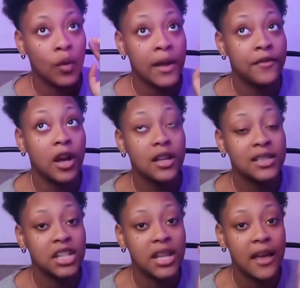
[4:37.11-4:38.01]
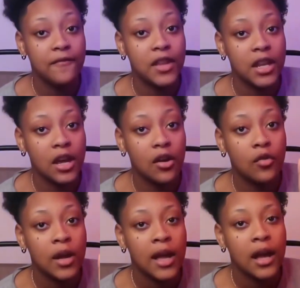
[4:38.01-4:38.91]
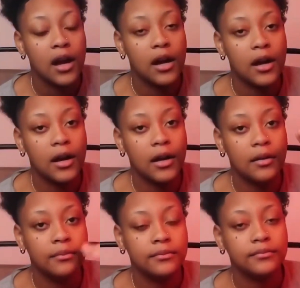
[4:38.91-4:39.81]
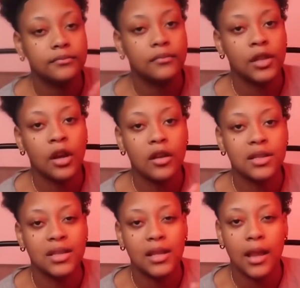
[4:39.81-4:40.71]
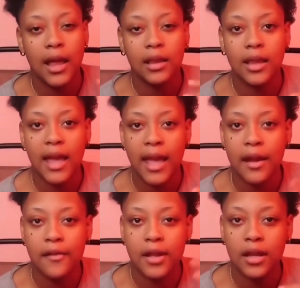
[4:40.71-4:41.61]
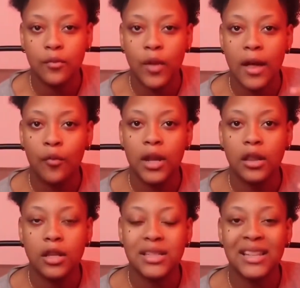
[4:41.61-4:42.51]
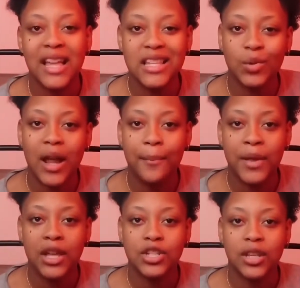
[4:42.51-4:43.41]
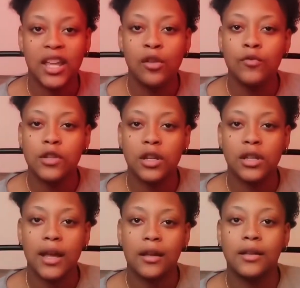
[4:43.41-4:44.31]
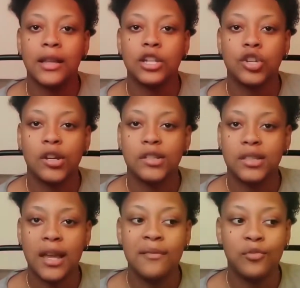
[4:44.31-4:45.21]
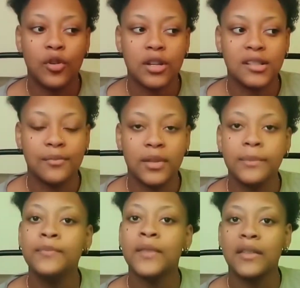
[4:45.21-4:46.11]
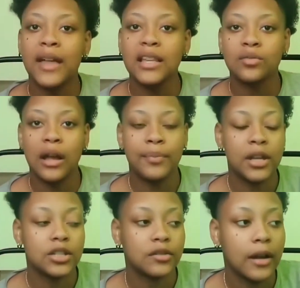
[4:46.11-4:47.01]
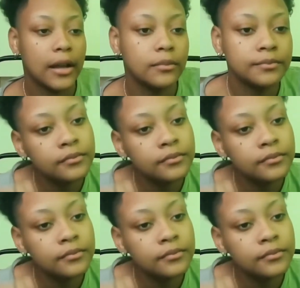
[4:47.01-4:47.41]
If y'all see that video, y'all see like the area, like what it looks like. That's what I pictured. Like, he was on a, like an electronic skateboard or something. That's what I pictured, right?